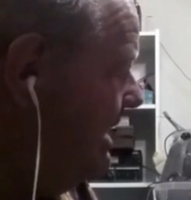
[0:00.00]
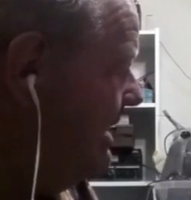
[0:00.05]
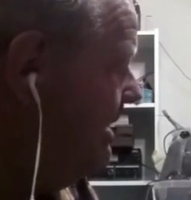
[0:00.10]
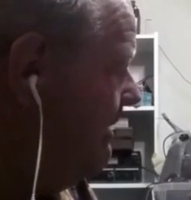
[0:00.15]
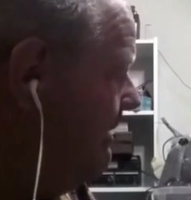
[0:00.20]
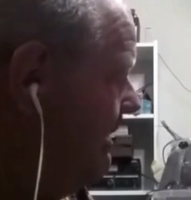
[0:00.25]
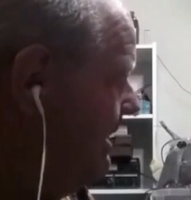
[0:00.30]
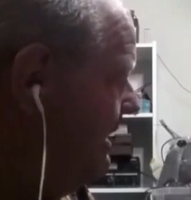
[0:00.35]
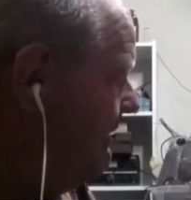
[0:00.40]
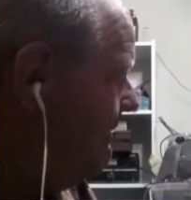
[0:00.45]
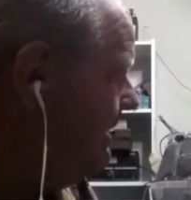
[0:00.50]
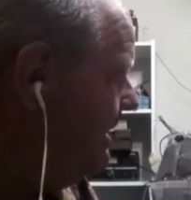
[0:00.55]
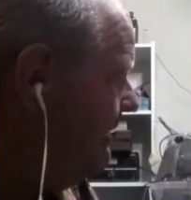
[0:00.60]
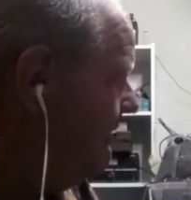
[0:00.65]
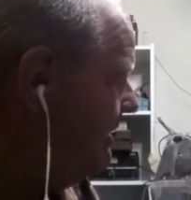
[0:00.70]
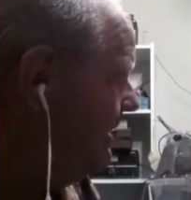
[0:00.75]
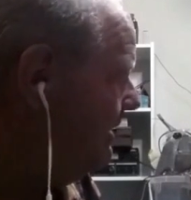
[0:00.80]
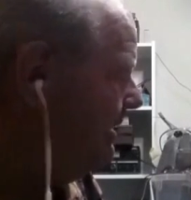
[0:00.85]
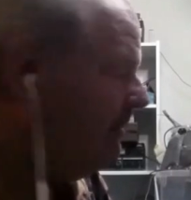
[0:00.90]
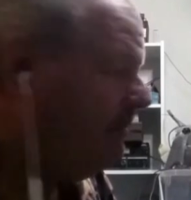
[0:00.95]
I don't know. I'll have to give
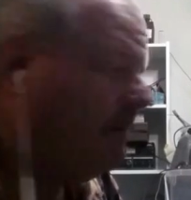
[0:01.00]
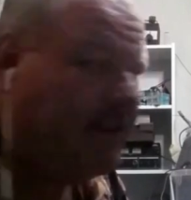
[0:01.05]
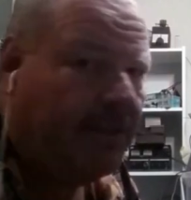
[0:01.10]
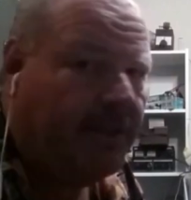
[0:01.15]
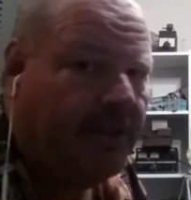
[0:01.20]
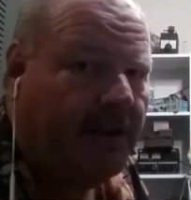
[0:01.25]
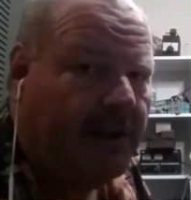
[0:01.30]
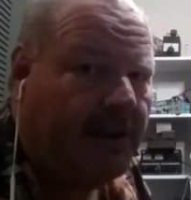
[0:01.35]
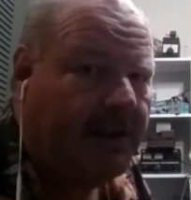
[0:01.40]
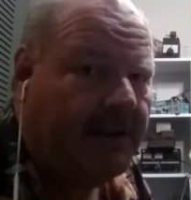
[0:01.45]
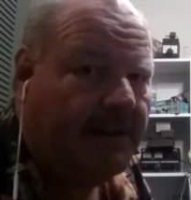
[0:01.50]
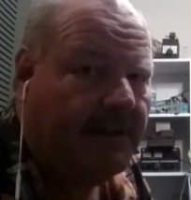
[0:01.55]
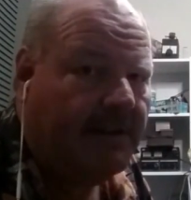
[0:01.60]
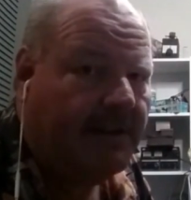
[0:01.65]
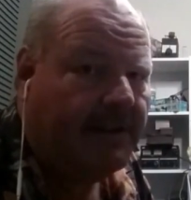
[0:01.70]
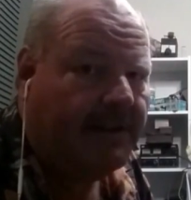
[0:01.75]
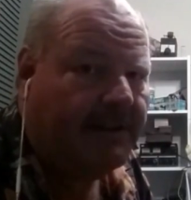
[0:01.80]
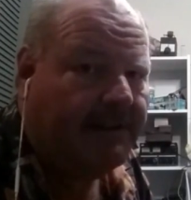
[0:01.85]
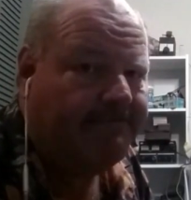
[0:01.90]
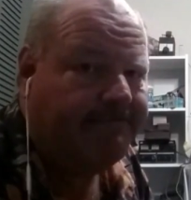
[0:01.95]
it a little bit of thought.
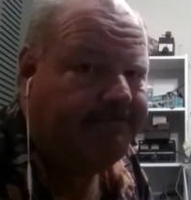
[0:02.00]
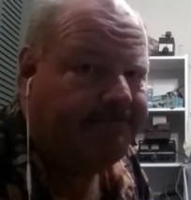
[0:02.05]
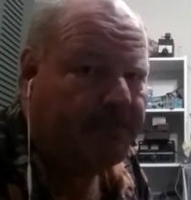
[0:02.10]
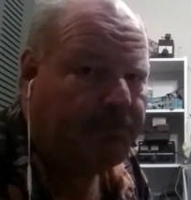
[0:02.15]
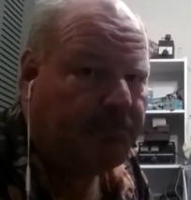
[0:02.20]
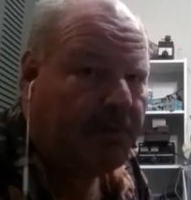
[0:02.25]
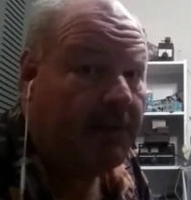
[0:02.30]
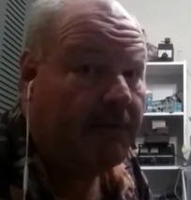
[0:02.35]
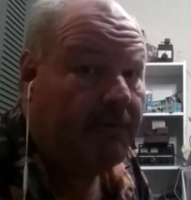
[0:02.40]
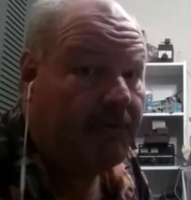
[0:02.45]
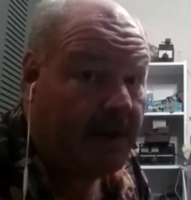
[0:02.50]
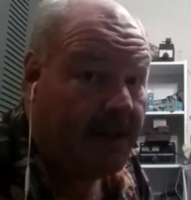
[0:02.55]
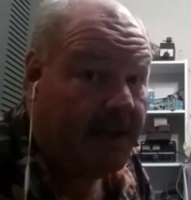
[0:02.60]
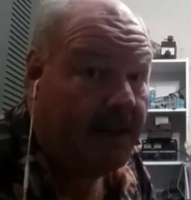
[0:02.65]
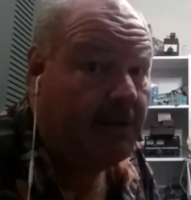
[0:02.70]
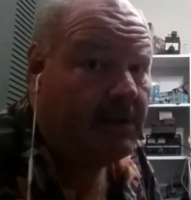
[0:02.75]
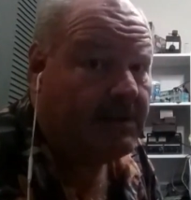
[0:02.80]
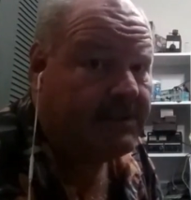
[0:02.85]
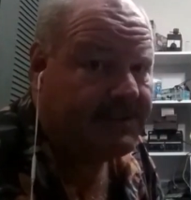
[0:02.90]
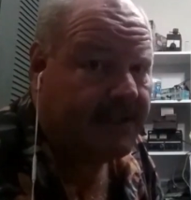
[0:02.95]
Probably for
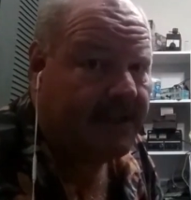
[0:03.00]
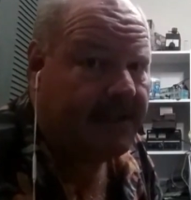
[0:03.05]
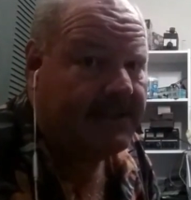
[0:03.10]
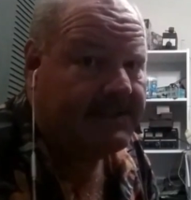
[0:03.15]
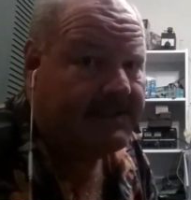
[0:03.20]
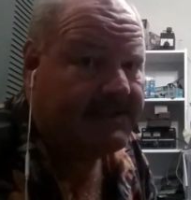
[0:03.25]
now, I'll set it